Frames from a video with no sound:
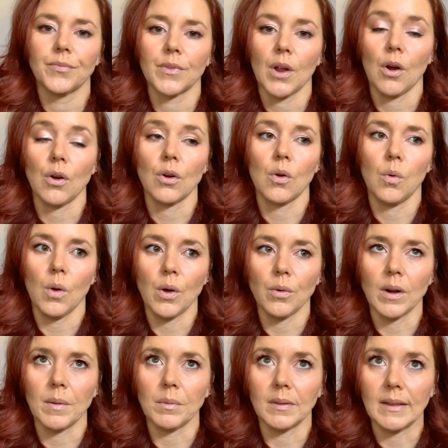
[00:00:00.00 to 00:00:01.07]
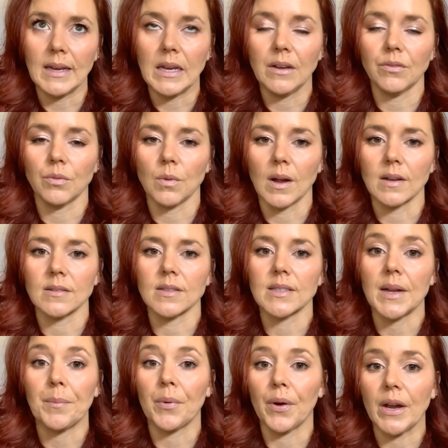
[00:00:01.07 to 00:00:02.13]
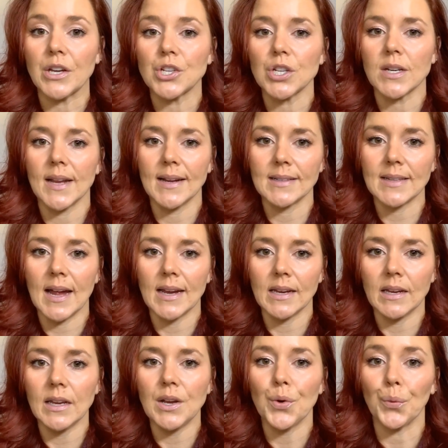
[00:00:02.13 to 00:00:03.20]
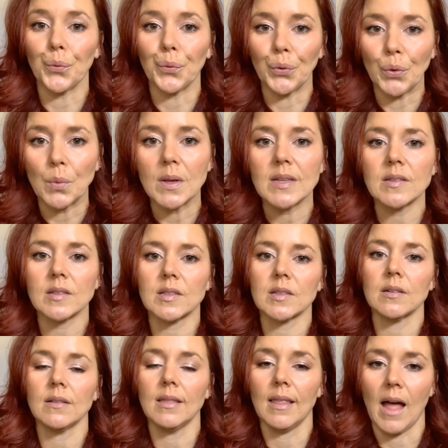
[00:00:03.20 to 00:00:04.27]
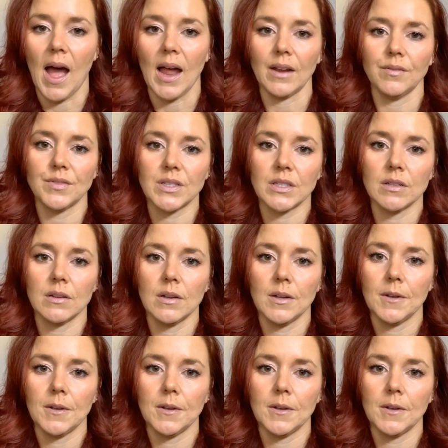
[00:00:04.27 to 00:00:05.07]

Her quote, I believe, was separation anxiety ruins lives.